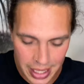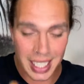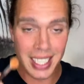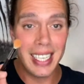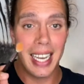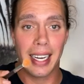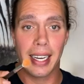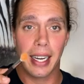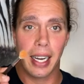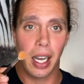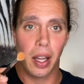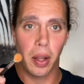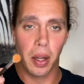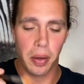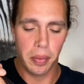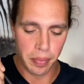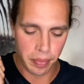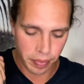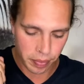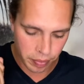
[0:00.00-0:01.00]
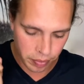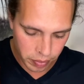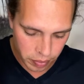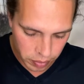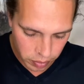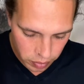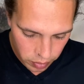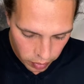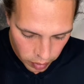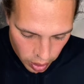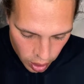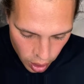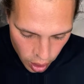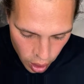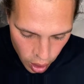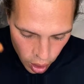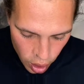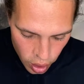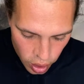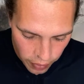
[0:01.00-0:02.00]
second color.
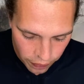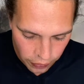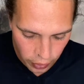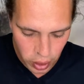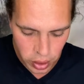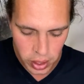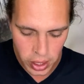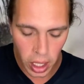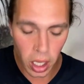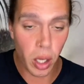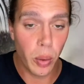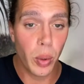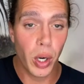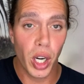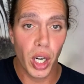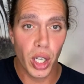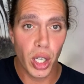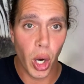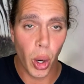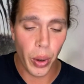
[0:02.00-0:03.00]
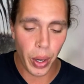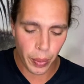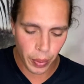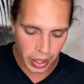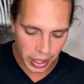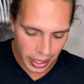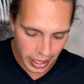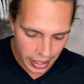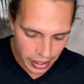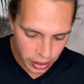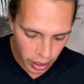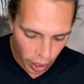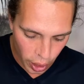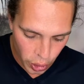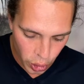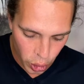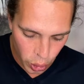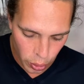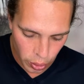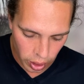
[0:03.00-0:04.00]
The first color we're gonna go in with is
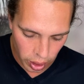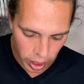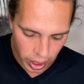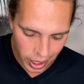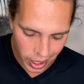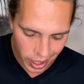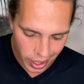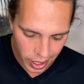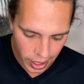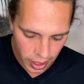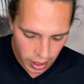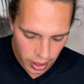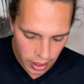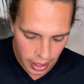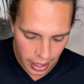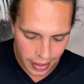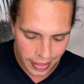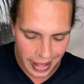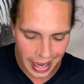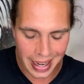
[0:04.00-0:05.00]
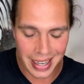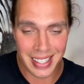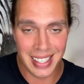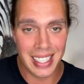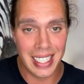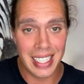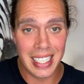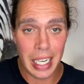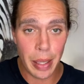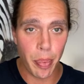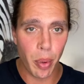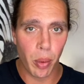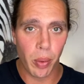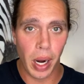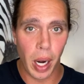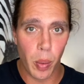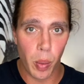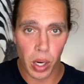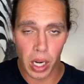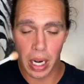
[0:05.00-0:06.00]
You're Kidding, and that is the deeper
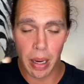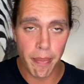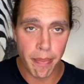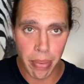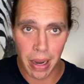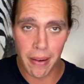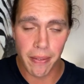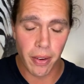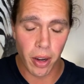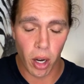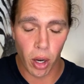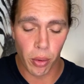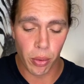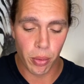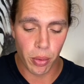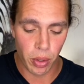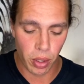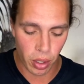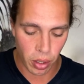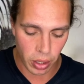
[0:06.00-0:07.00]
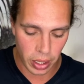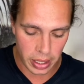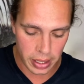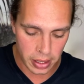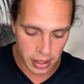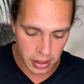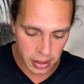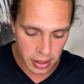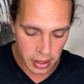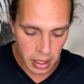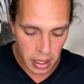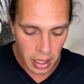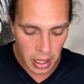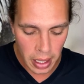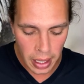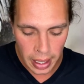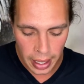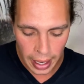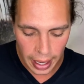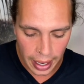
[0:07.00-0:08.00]
red. We're gonna buff all through the creases
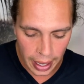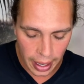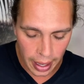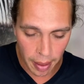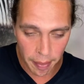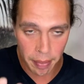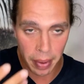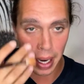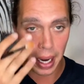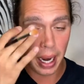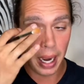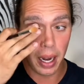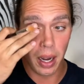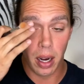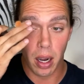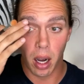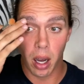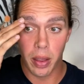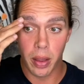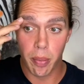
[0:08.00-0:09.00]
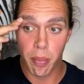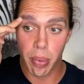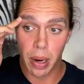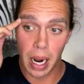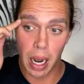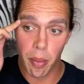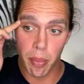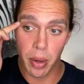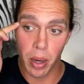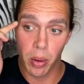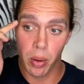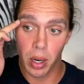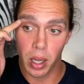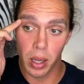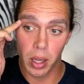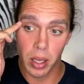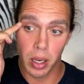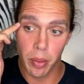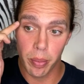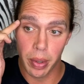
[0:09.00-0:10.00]
and on the brow bone a
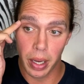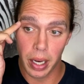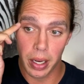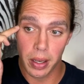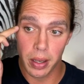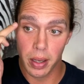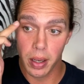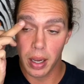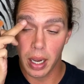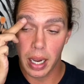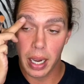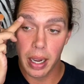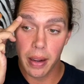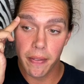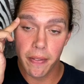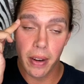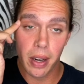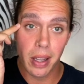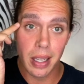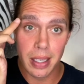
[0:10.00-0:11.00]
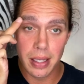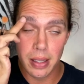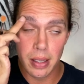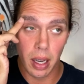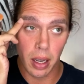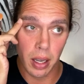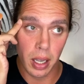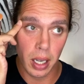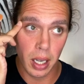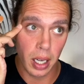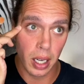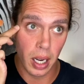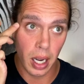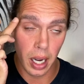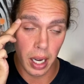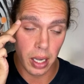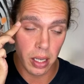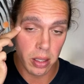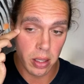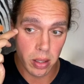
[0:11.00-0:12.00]
little bit. I have fairly sunken in
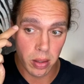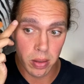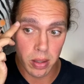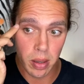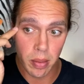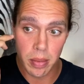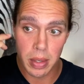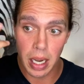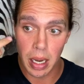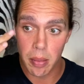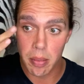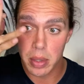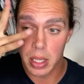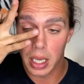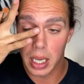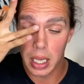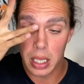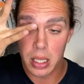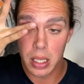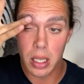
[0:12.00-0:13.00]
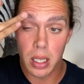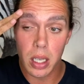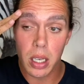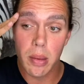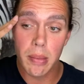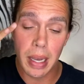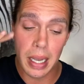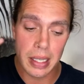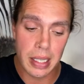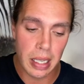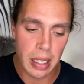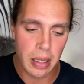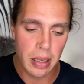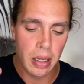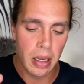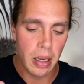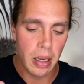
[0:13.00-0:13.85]
eyes, so sometimes it gets a little messy,